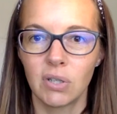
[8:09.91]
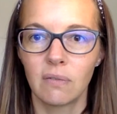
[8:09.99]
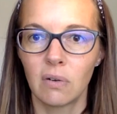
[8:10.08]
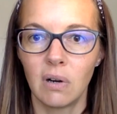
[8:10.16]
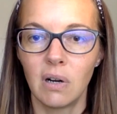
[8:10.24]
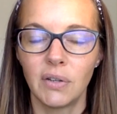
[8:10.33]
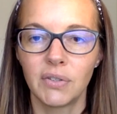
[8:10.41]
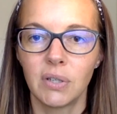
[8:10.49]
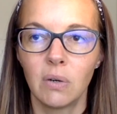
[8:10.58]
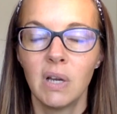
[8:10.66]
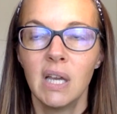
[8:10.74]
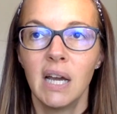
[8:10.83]
overall.
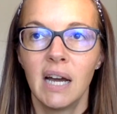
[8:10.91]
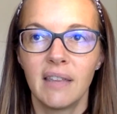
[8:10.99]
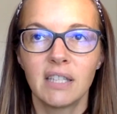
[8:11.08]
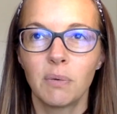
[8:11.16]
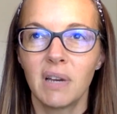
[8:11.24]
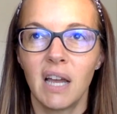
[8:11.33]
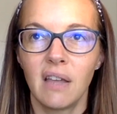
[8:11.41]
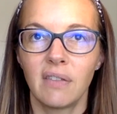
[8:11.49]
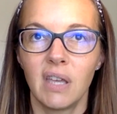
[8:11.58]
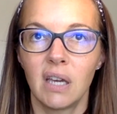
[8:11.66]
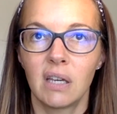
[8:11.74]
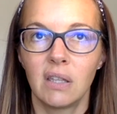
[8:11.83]
So that's why I
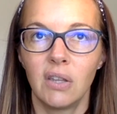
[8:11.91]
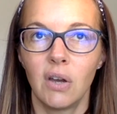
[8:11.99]
think,